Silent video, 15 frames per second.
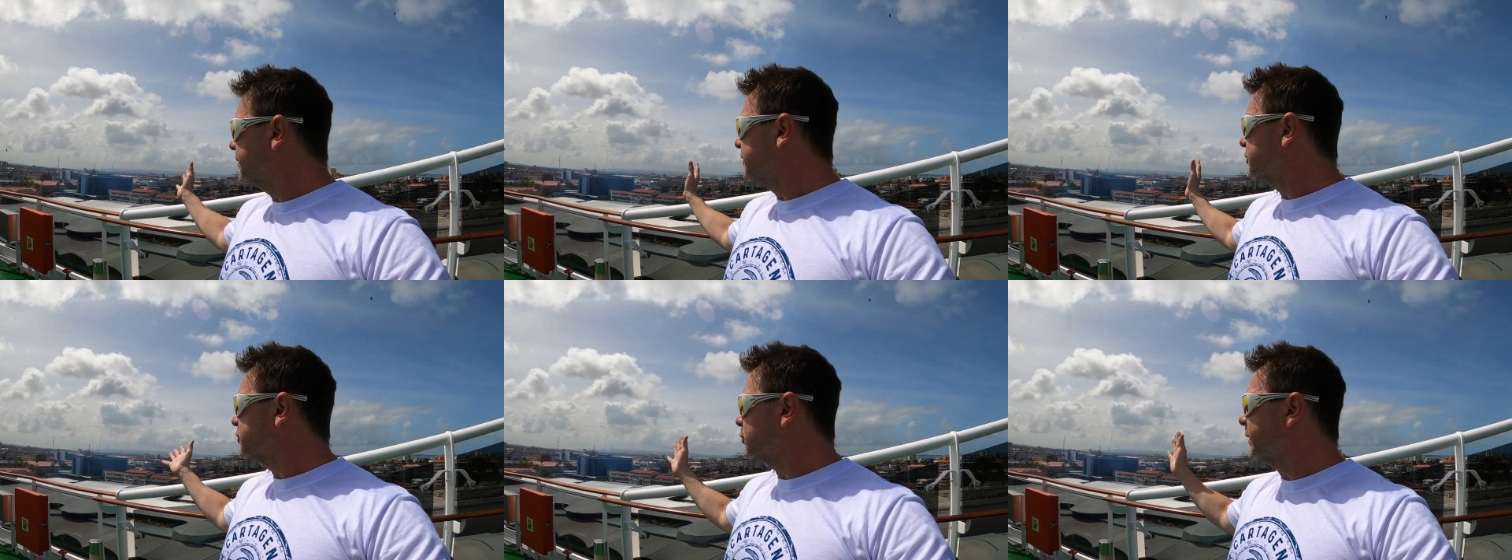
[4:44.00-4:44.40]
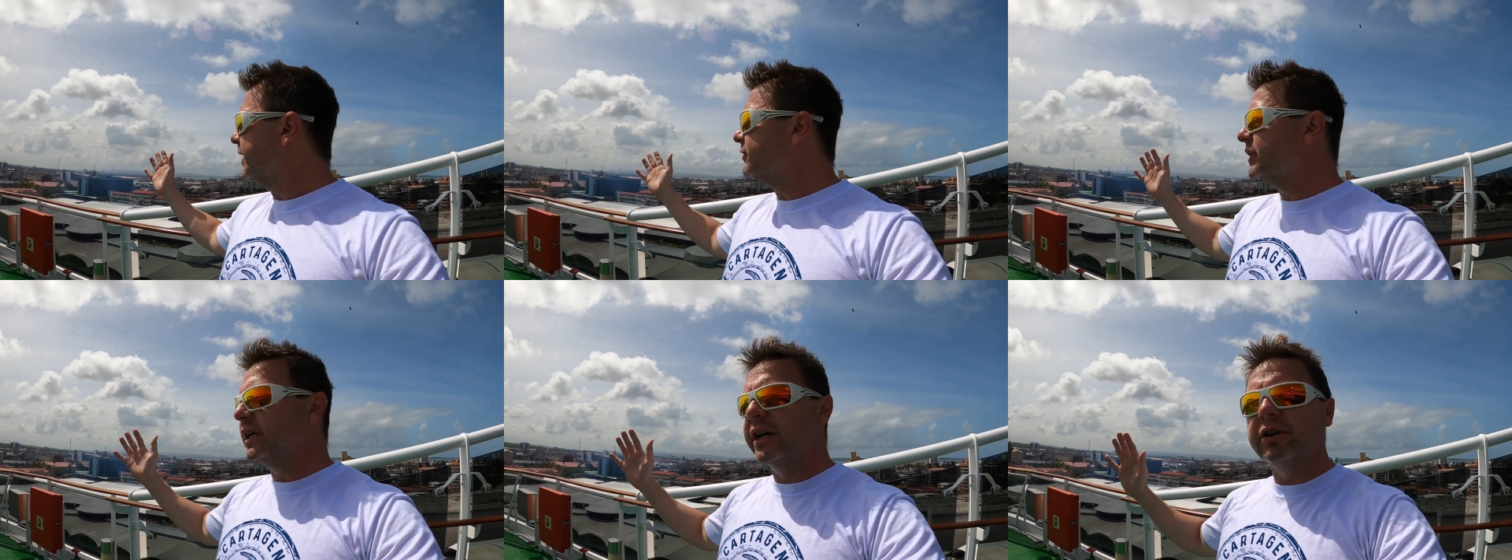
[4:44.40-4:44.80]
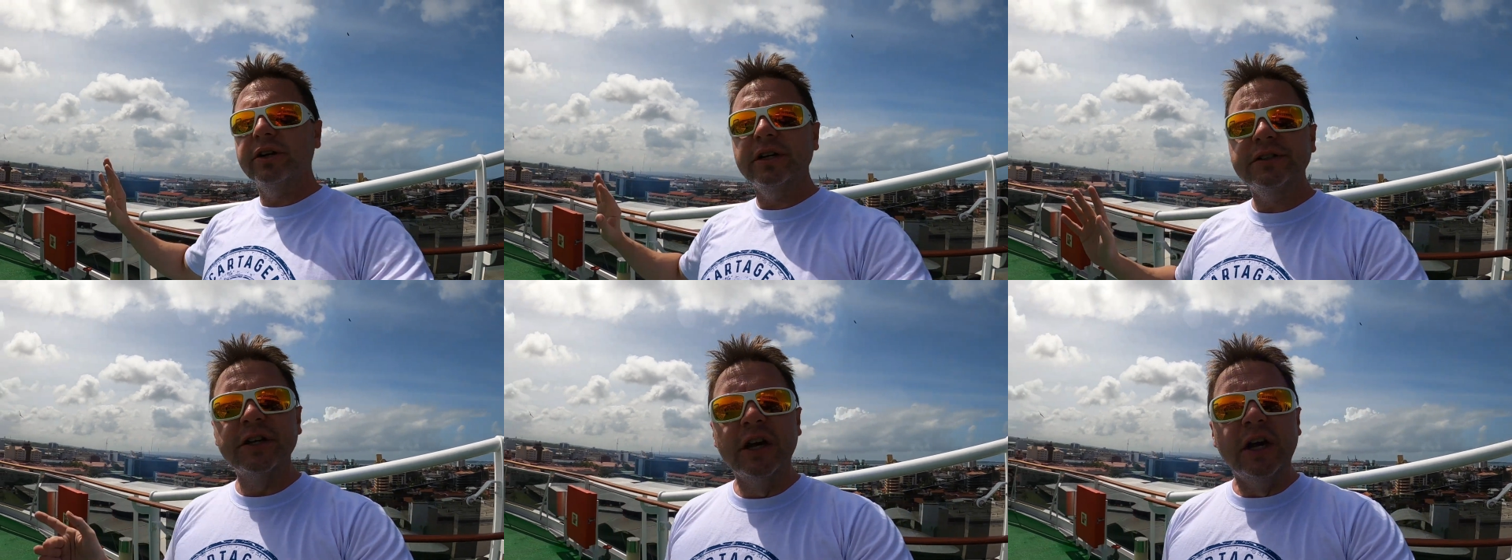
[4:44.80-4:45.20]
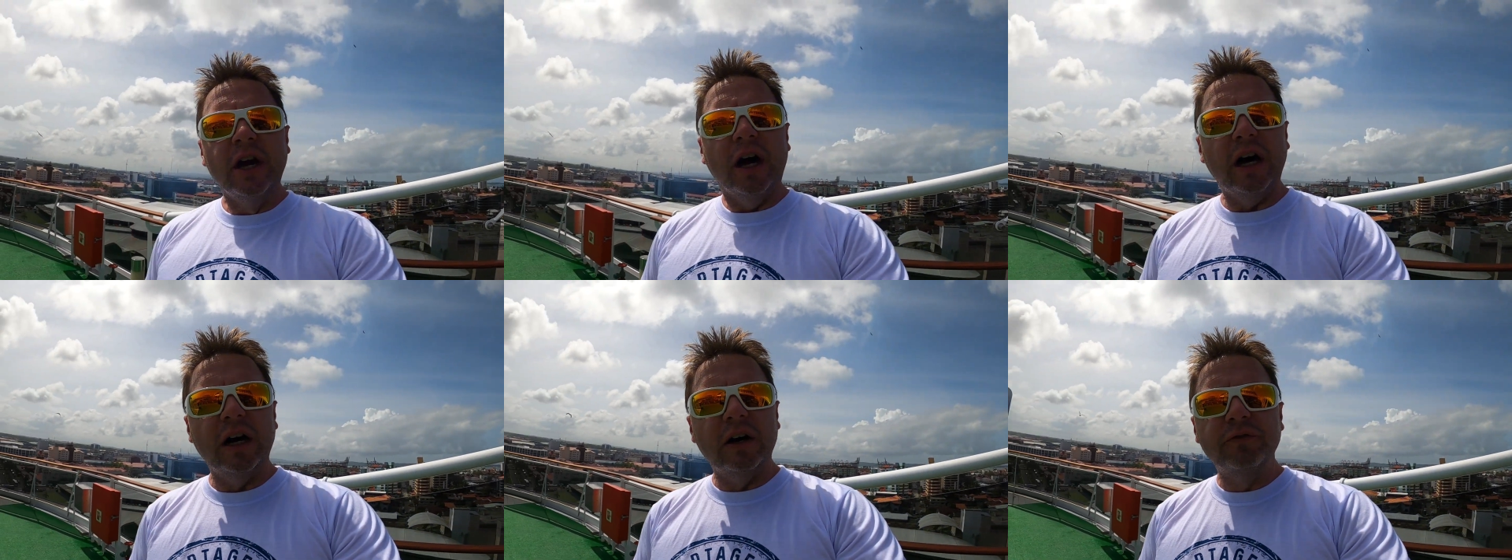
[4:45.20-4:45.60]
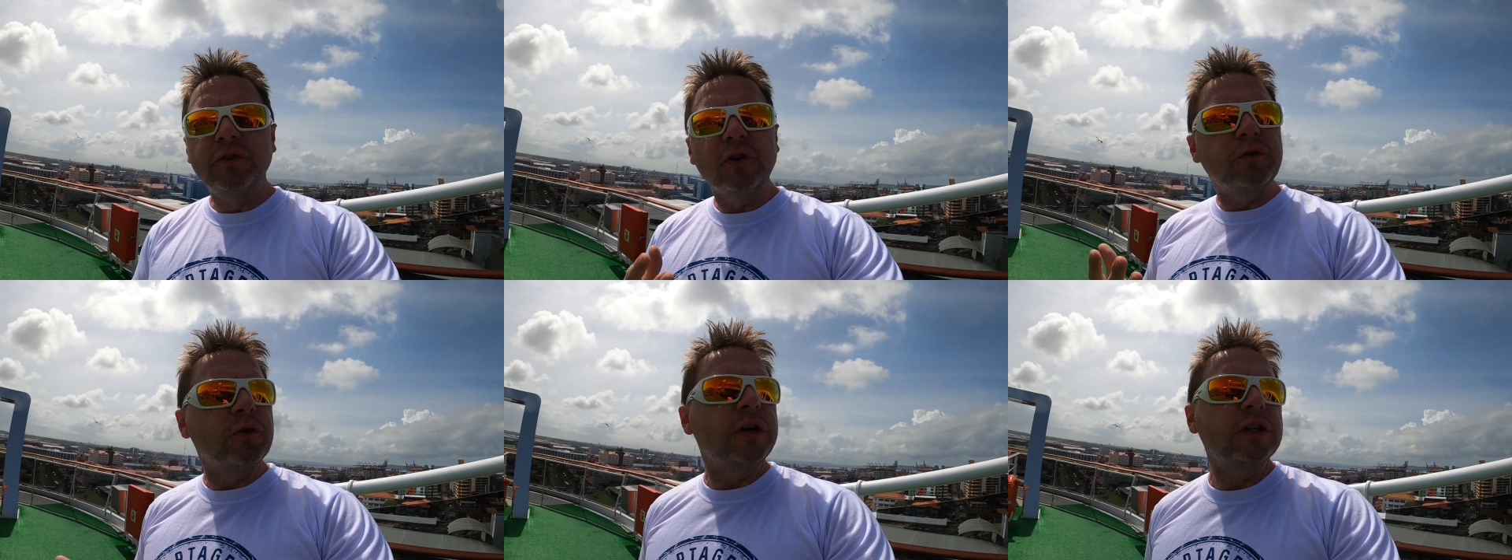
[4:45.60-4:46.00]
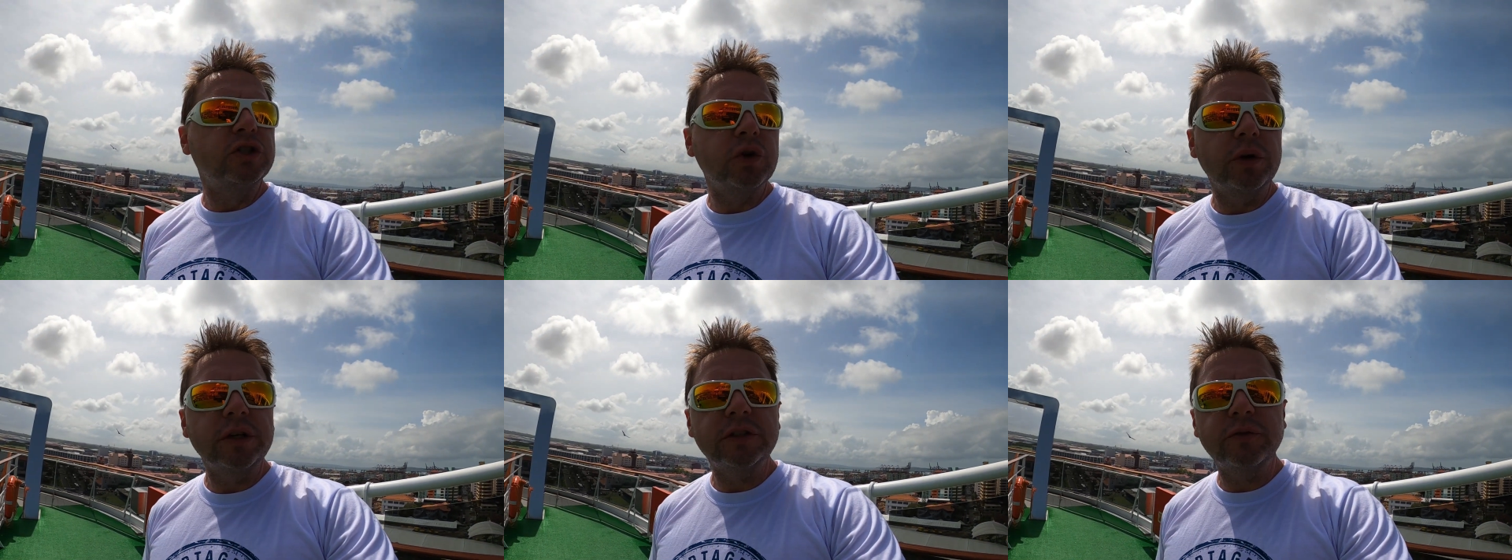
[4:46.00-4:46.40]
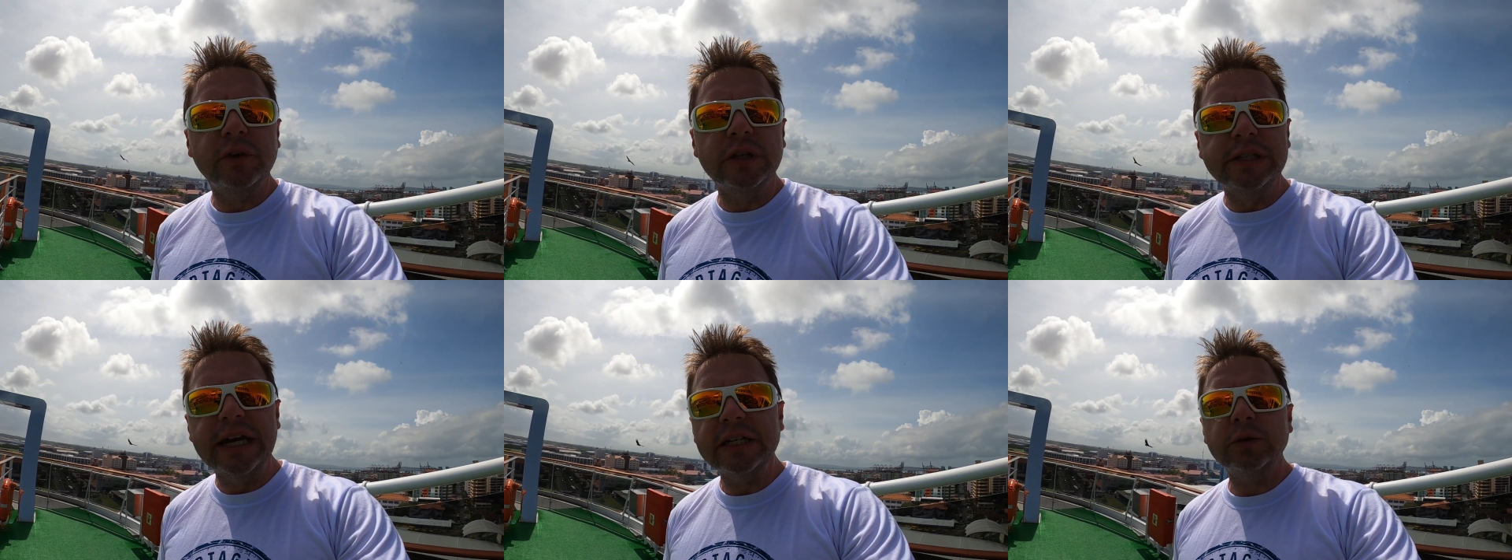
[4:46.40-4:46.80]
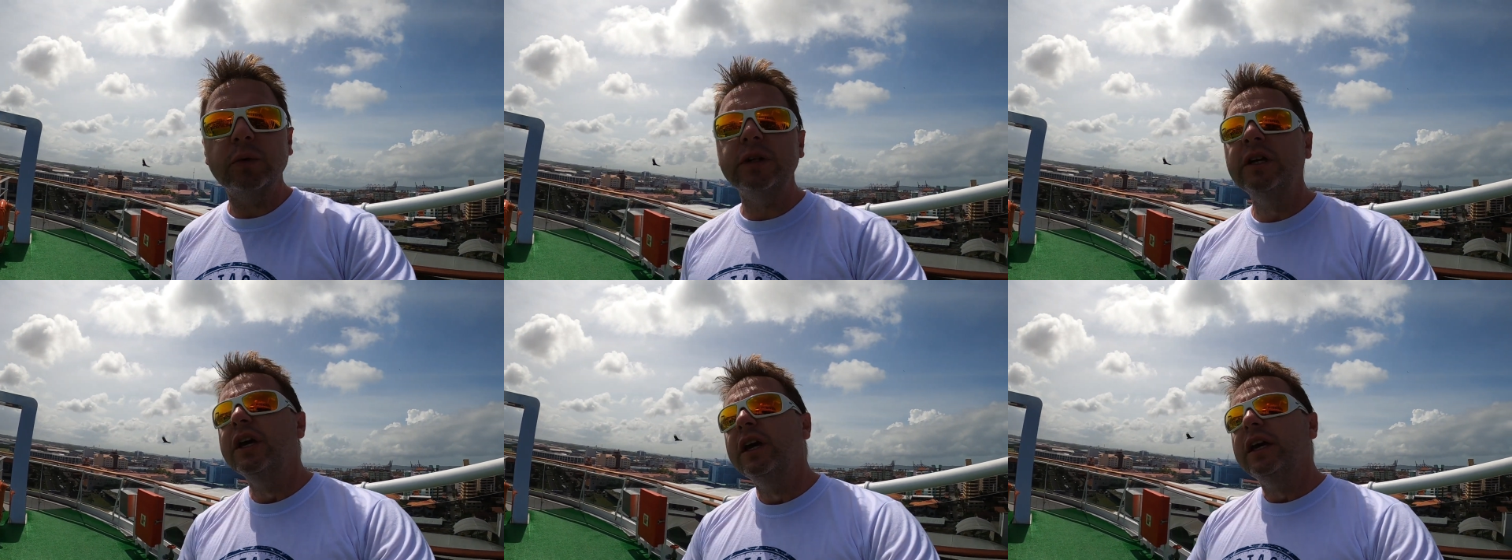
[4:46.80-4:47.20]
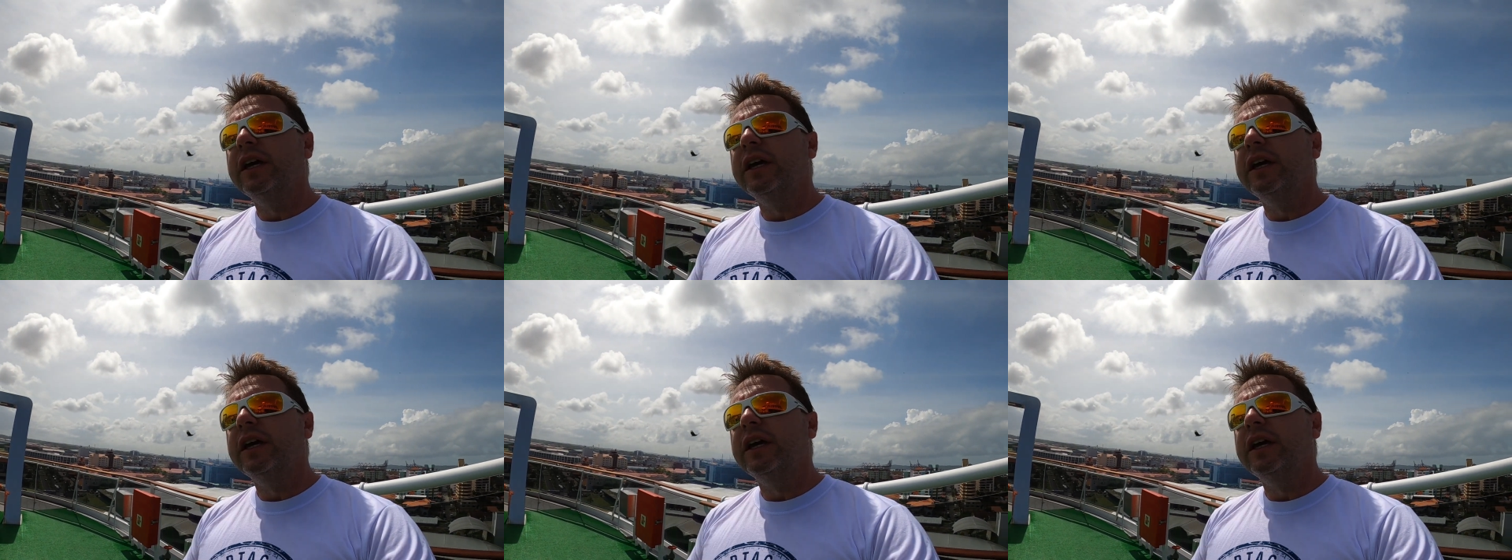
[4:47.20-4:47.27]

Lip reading: what the surrounding areas. Feel free to join us for the next one.